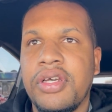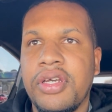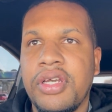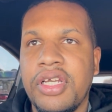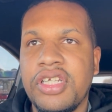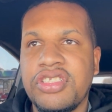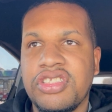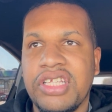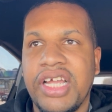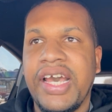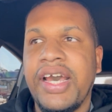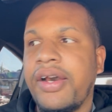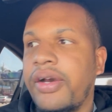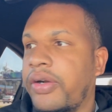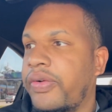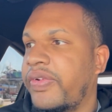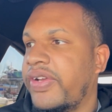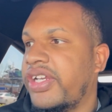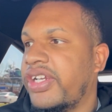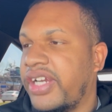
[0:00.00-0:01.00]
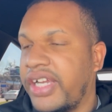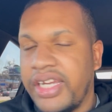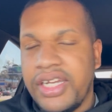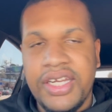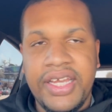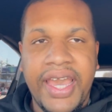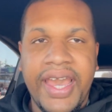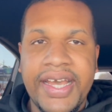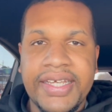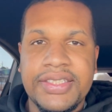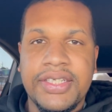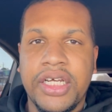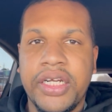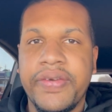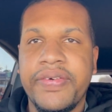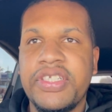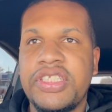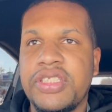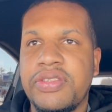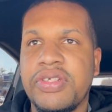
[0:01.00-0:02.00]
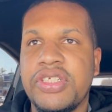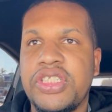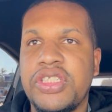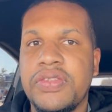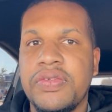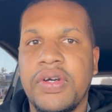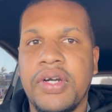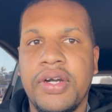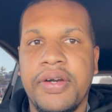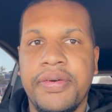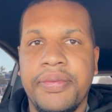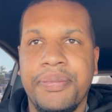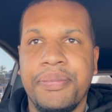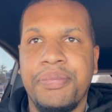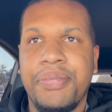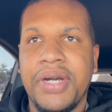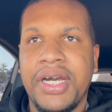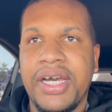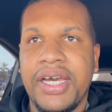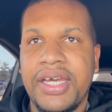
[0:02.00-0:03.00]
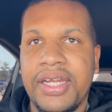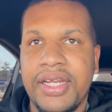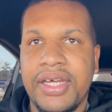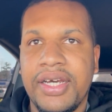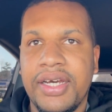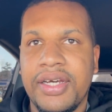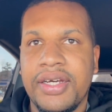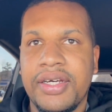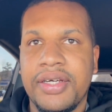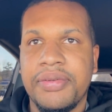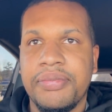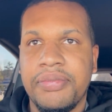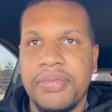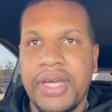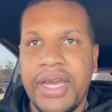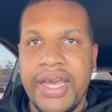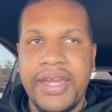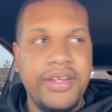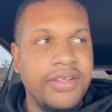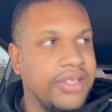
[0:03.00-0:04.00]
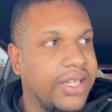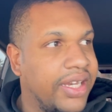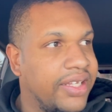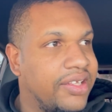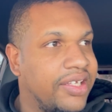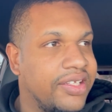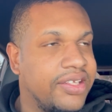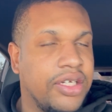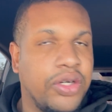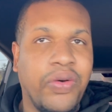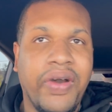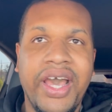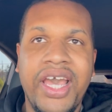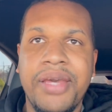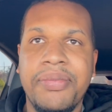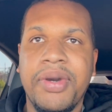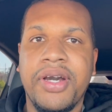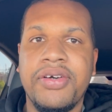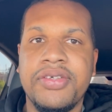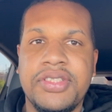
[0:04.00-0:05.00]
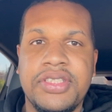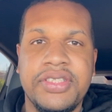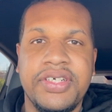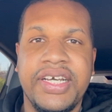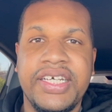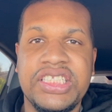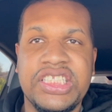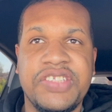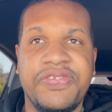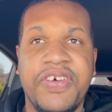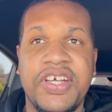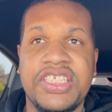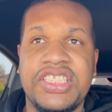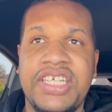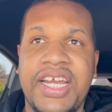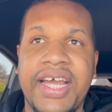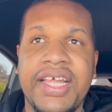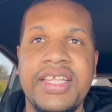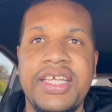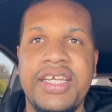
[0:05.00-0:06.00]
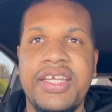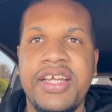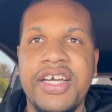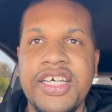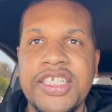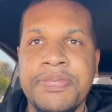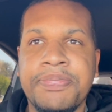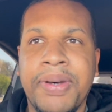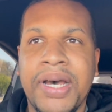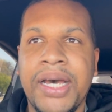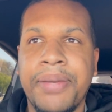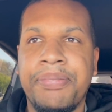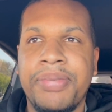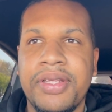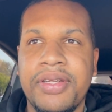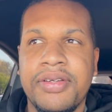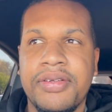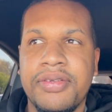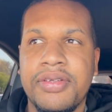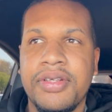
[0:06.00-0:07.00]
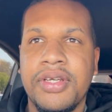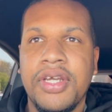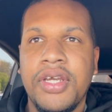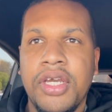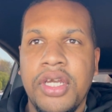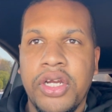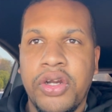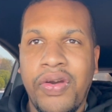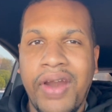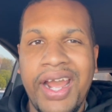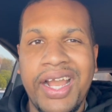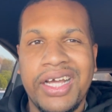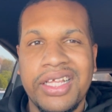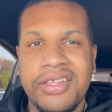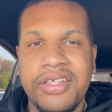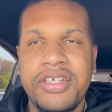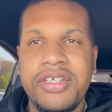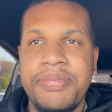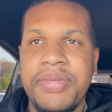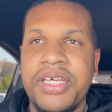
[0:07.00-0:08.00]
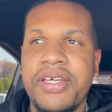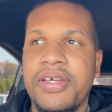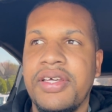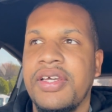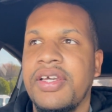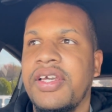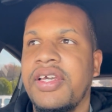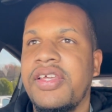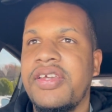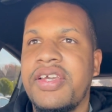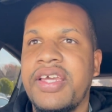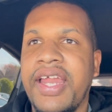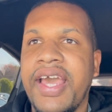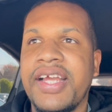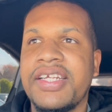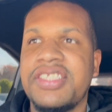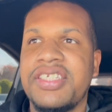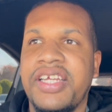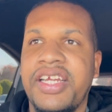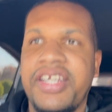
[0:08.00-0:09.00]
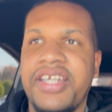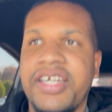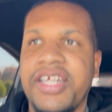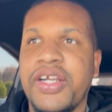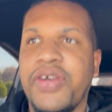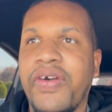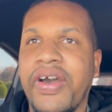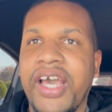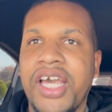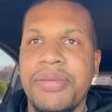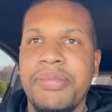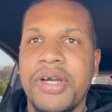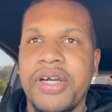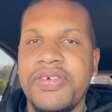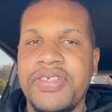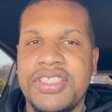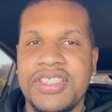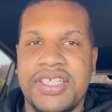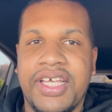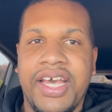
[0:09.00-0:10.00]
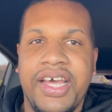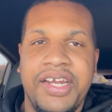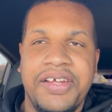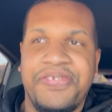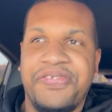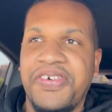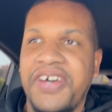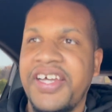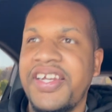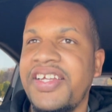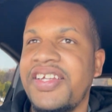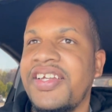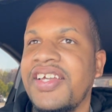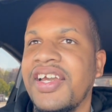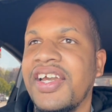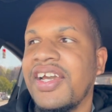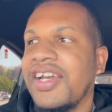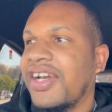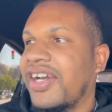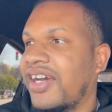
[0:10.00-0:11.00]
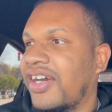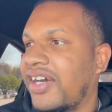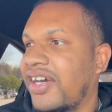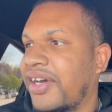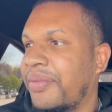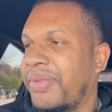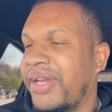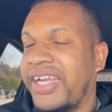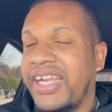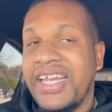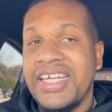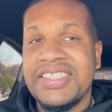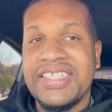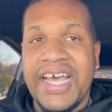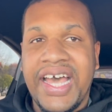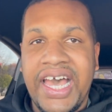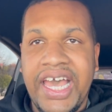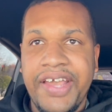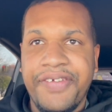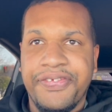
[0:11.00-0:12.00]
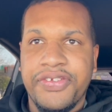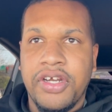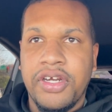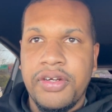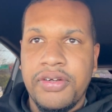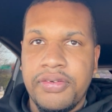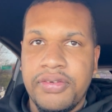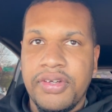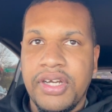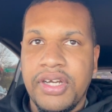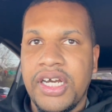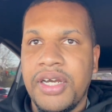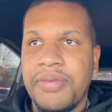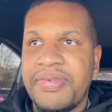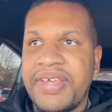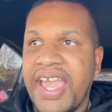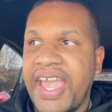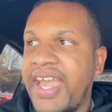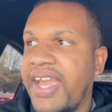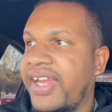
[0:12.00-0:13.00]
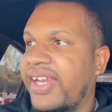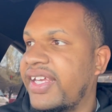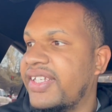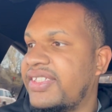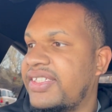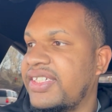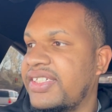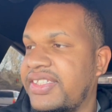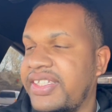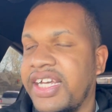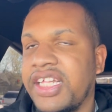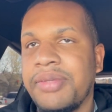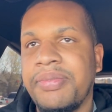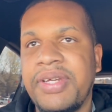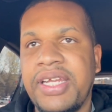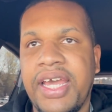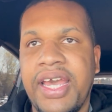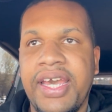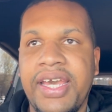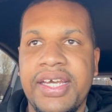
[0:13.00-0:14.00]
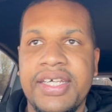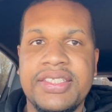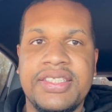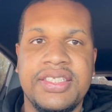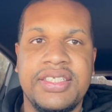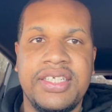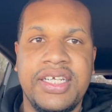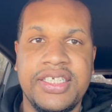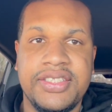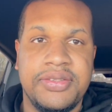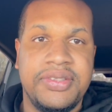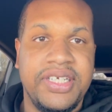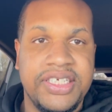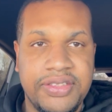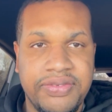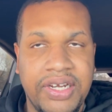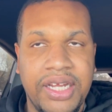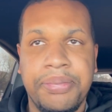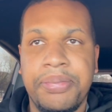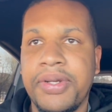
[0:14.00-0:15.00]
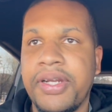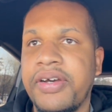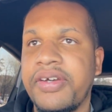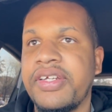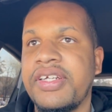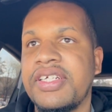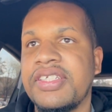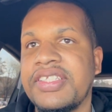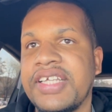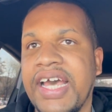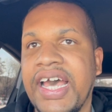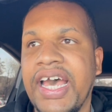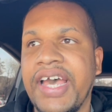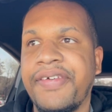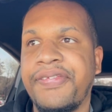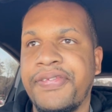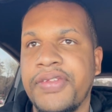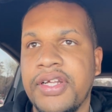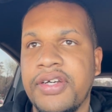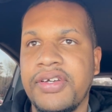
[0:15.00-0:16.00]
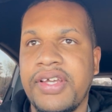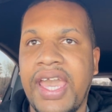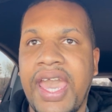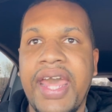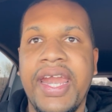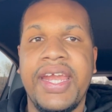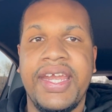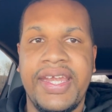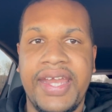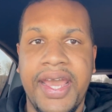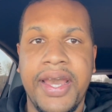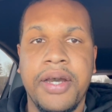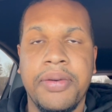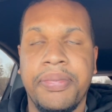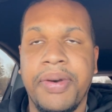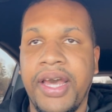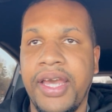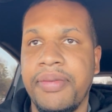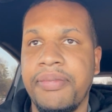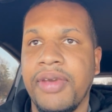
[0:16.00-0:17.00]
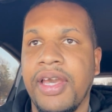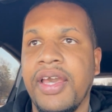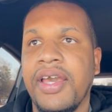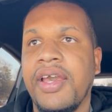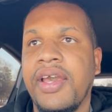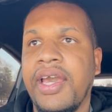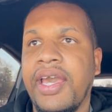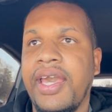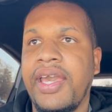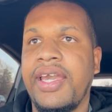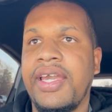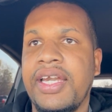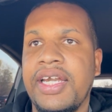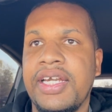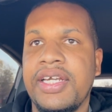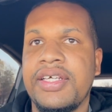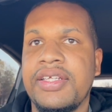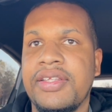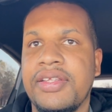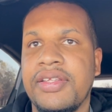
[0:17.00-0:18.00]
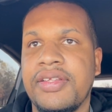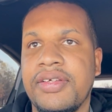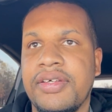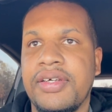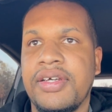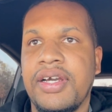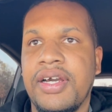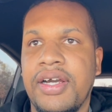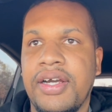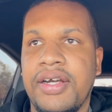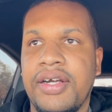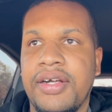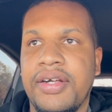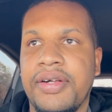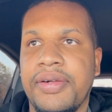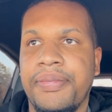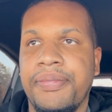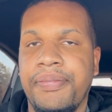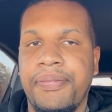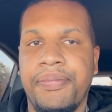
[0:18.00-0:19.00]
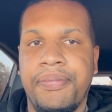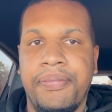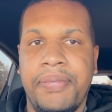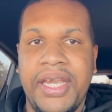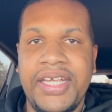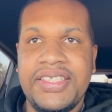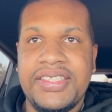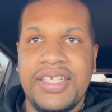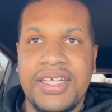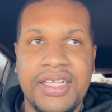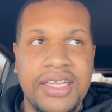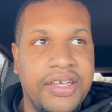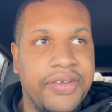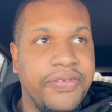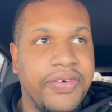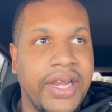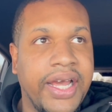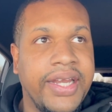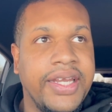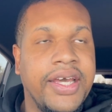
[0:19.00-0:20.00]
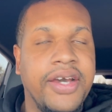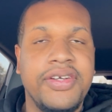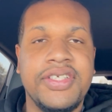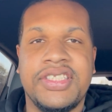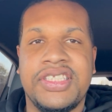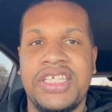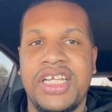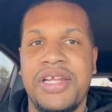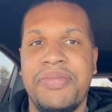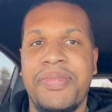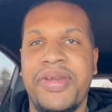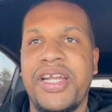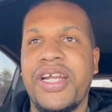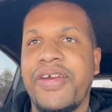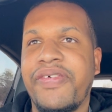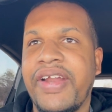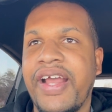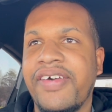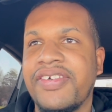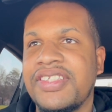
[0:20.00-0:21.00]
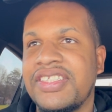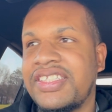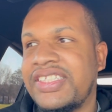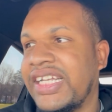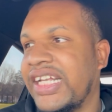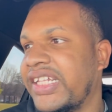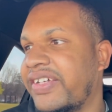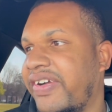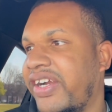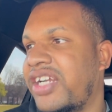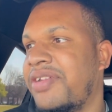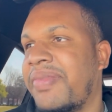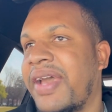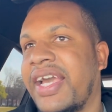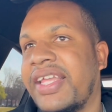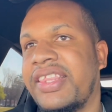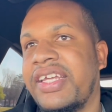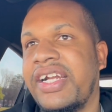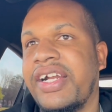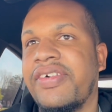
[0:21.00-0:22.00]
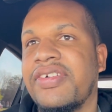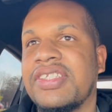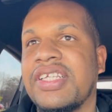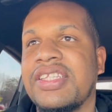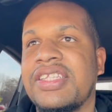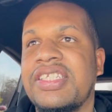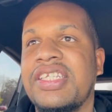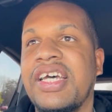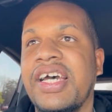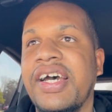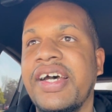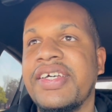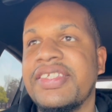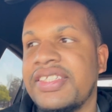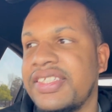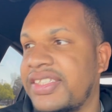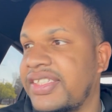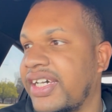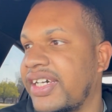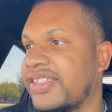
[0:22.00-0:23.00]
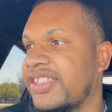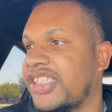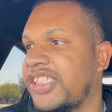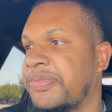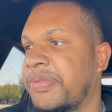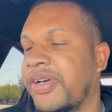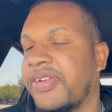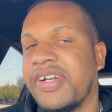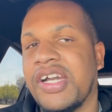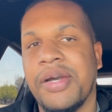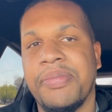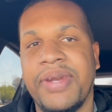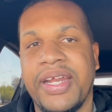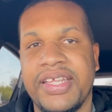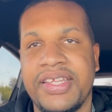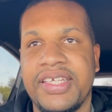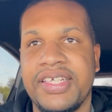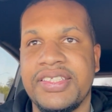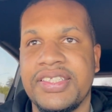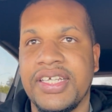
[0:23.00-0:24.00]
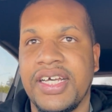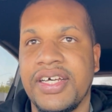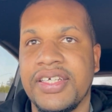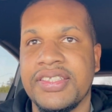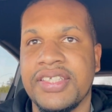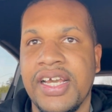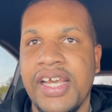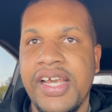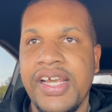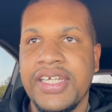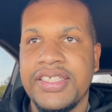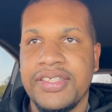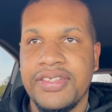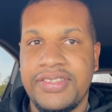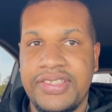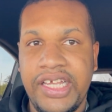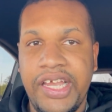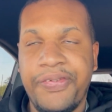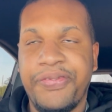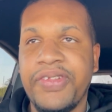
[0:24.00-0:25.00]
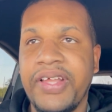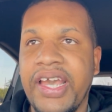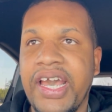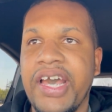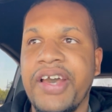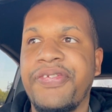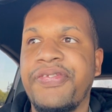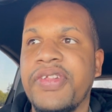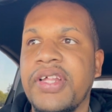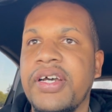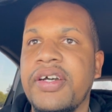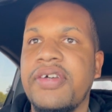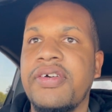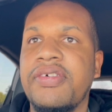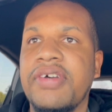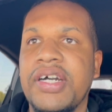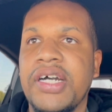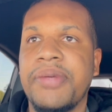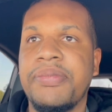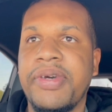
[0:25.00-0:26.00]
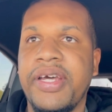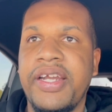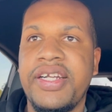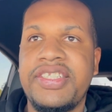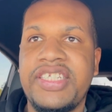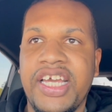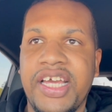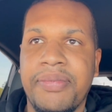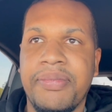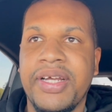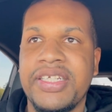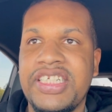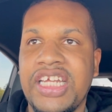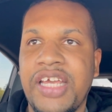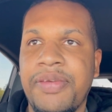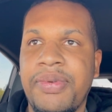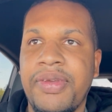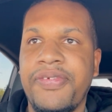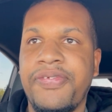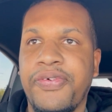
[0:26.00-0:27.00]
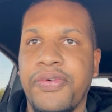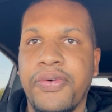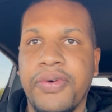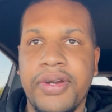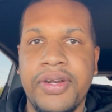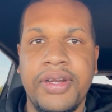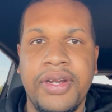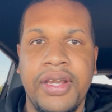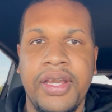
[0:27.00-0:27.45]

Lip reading: It's loud when you're hitting the gas auto, which is what you want, but I do like that the quiet mode still has its functionality. It does pop and crack a little bit. You can actually hear it in quiet mode, which is kind of funny. But it is a high flow cat that Sixth Element has, and that's what I put on here. It's a high flow catted downpipe. And basically what I noticed in the mirror when I was accelerating back there was tons and tons of smoke coming out the exhaust. So it's definitely high flow. I'm gonna check my JB4